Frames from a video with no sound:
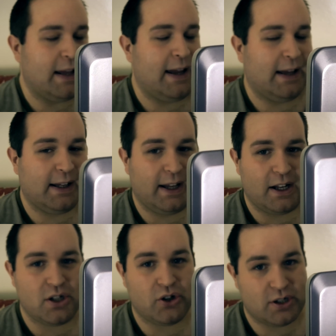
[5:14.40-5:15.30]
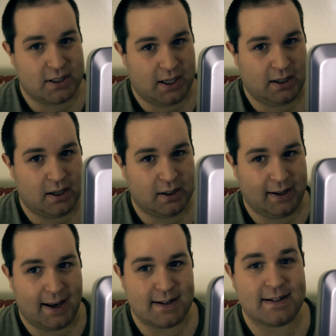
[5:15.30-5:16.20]
Uh, yeah, Justin.
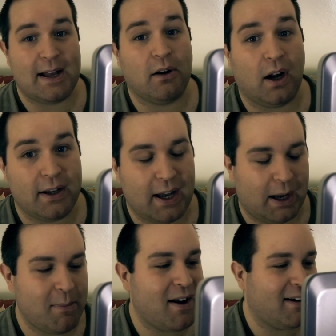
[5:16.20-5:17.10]
Yes, he's now got a name.